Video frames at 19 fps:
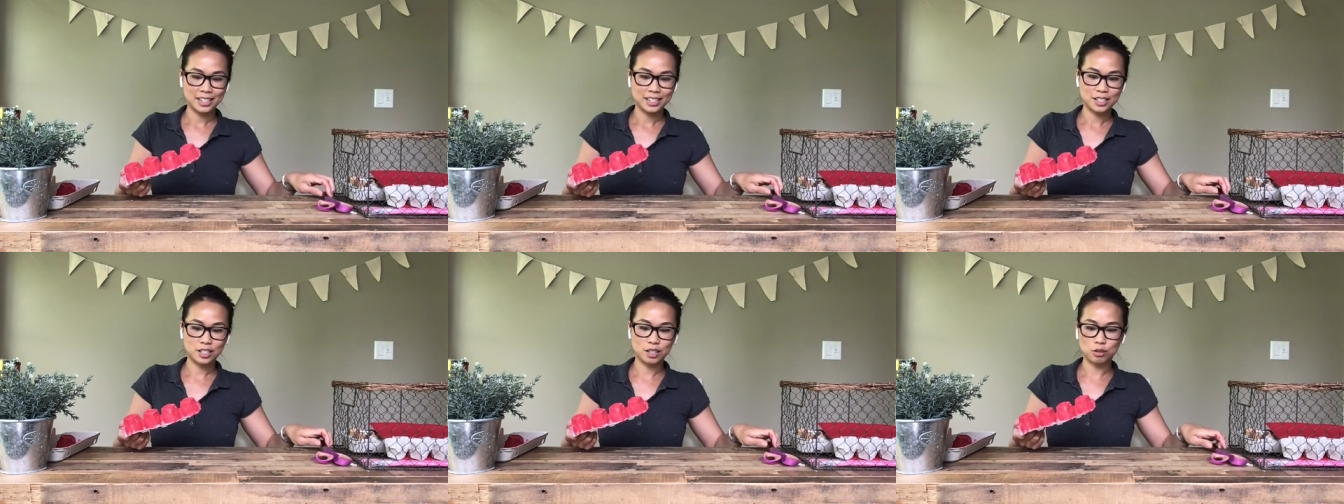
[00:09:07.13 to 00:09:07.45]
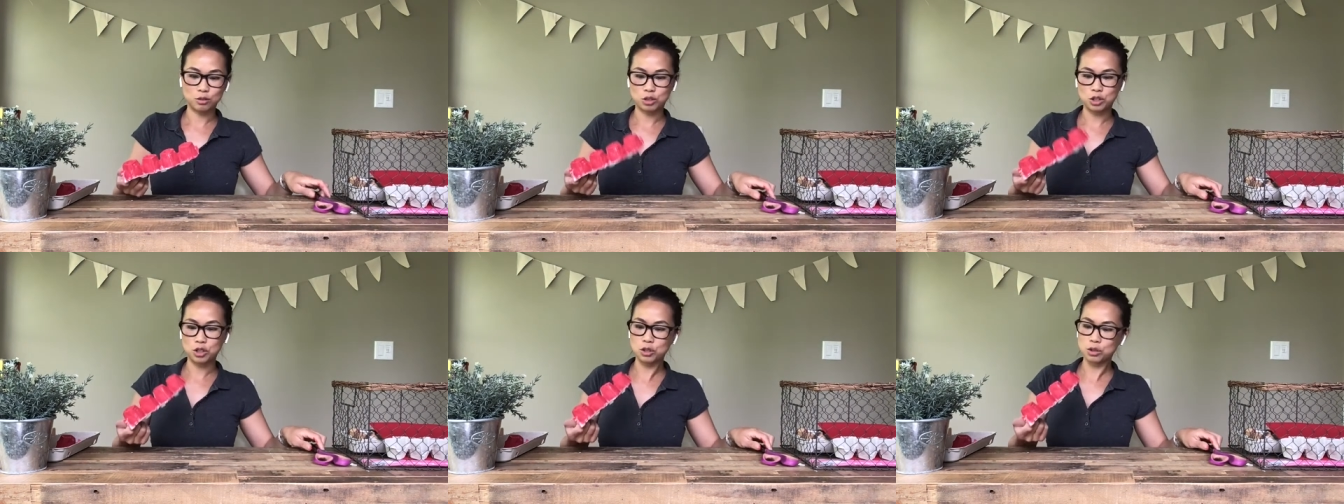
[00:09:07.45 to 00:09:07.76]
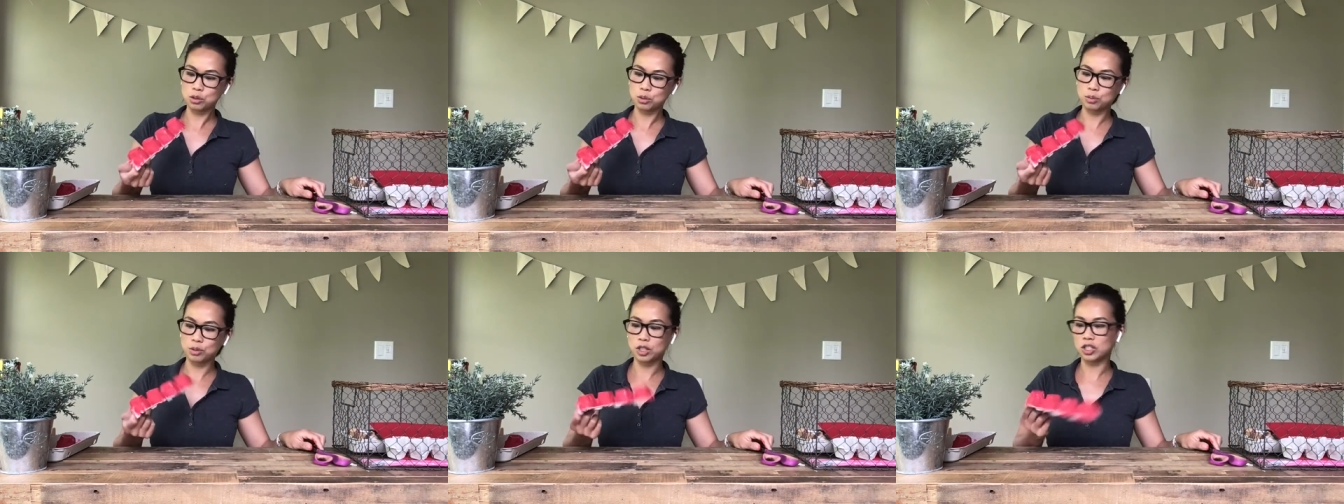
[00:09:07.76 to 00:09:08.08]
So
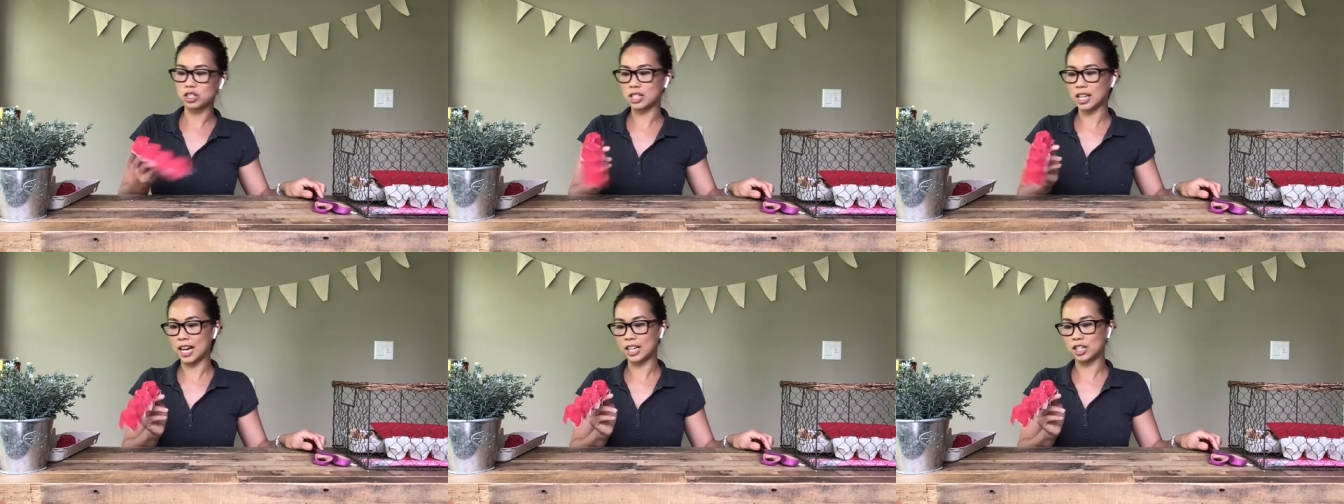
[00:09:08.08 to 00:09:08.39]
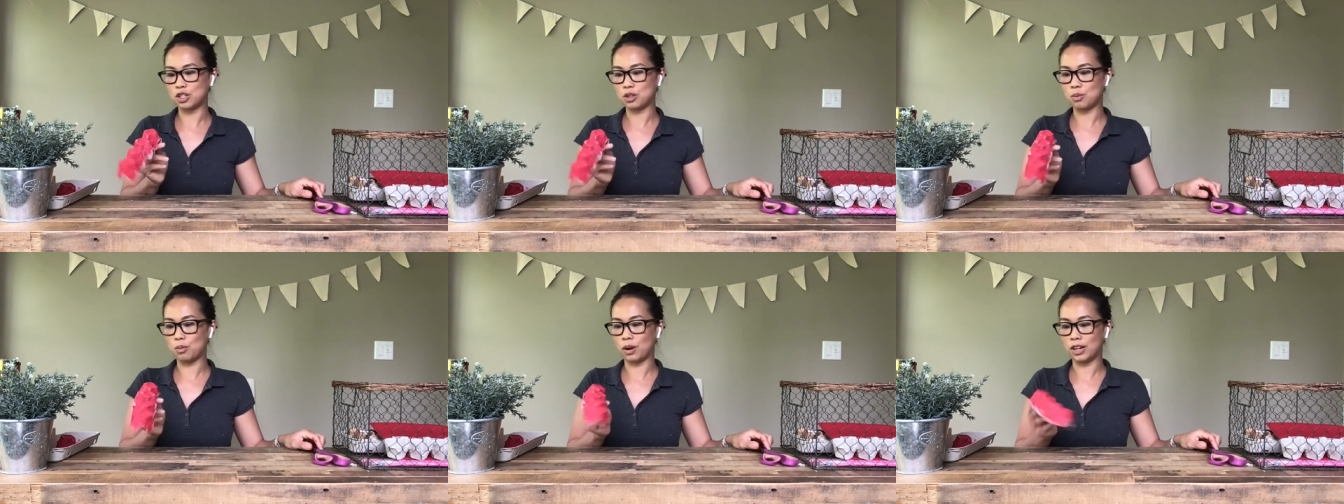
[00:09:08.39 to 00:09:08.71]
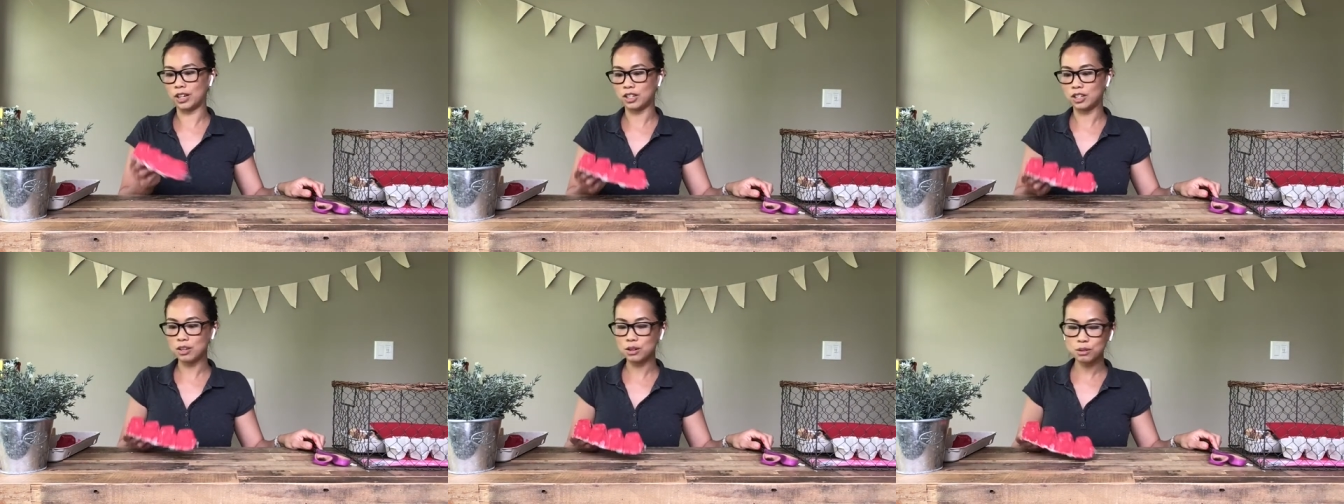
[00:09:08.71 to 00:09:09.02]
choose which side you want
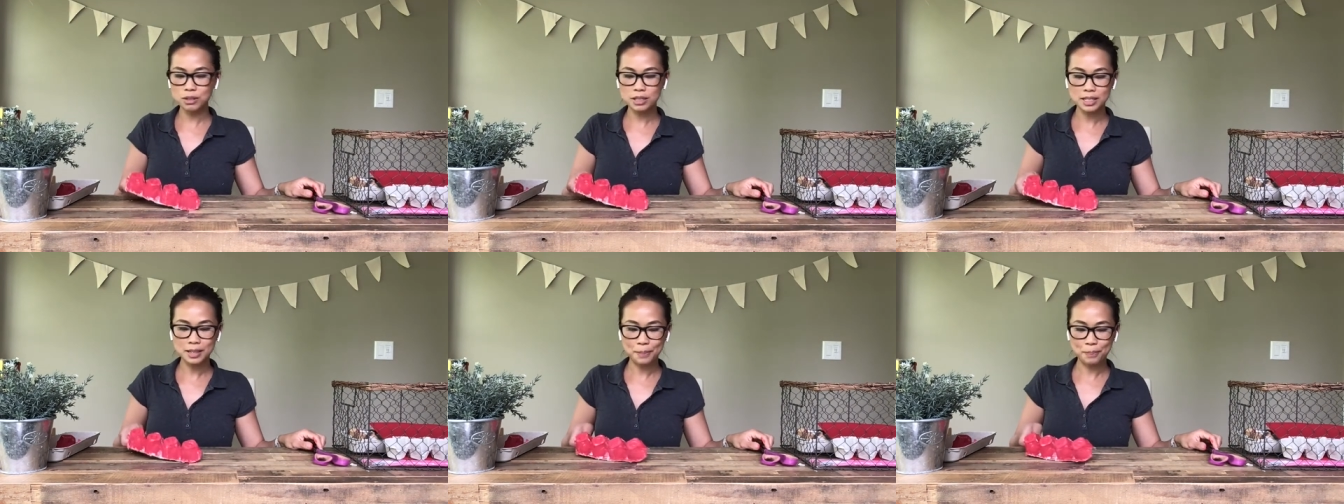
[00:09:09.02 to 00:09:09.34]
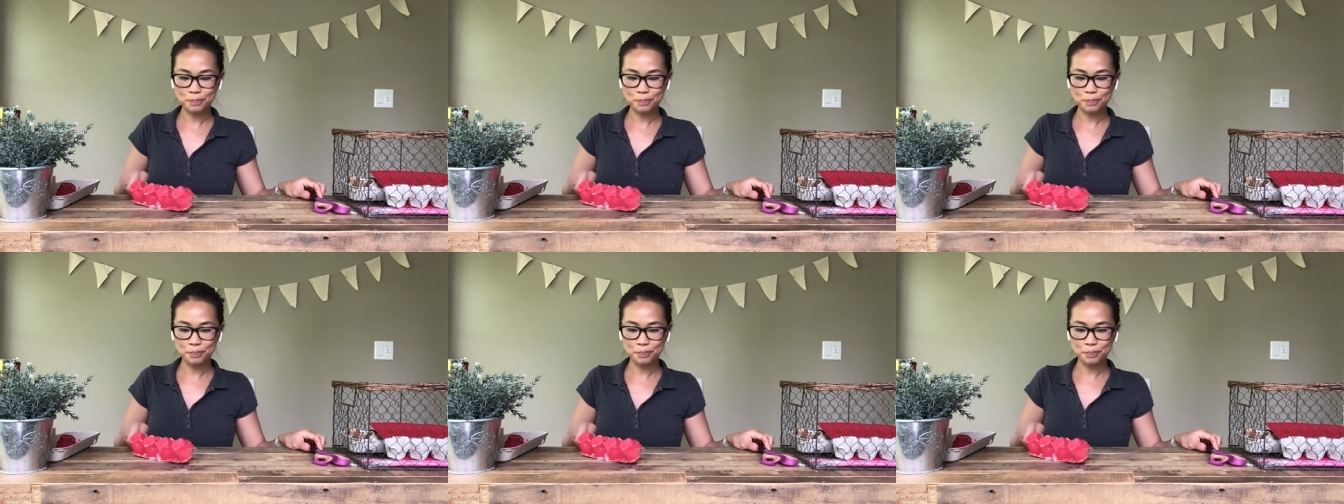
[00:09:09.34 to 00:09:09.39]
to use,